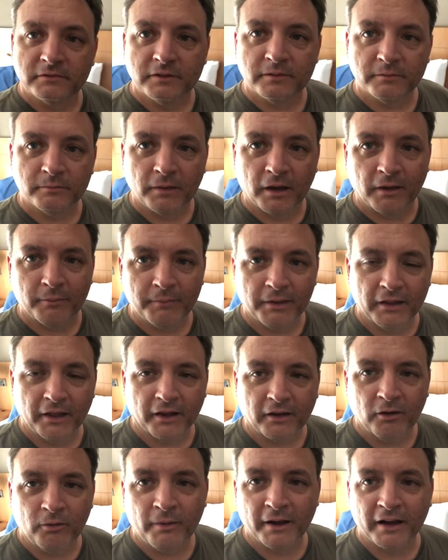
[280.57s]
You might be
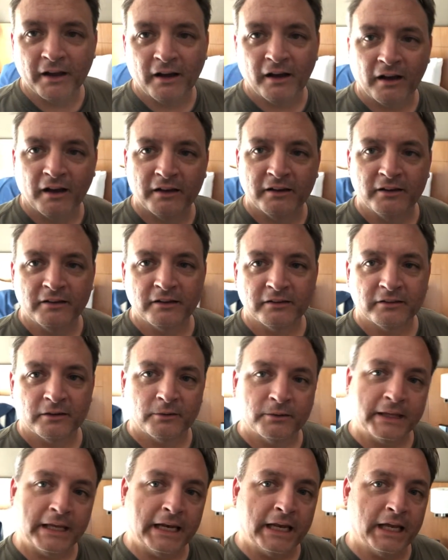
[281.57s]
like, oh my God, you look
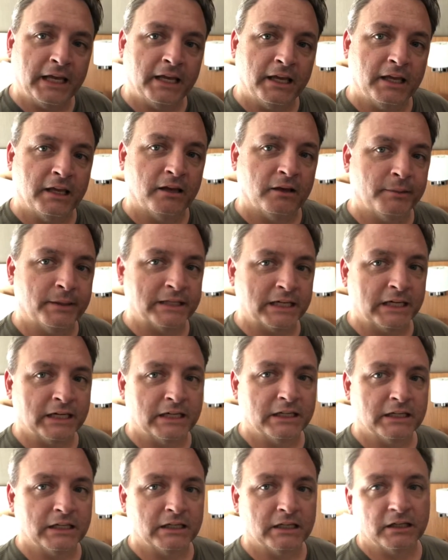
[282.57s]
so skinny. Oh my
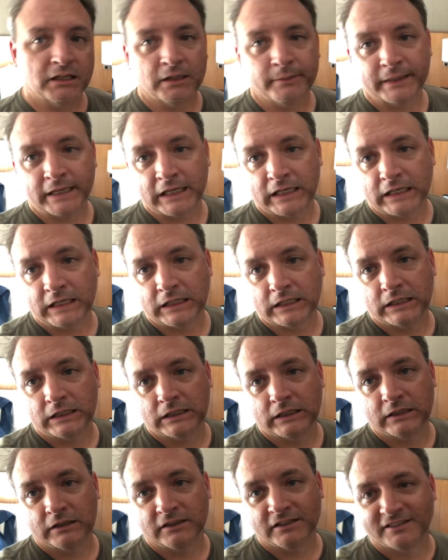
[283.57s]
God. Oh my
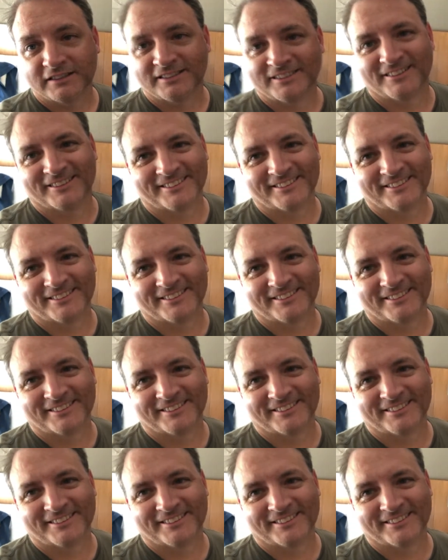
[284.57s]
God.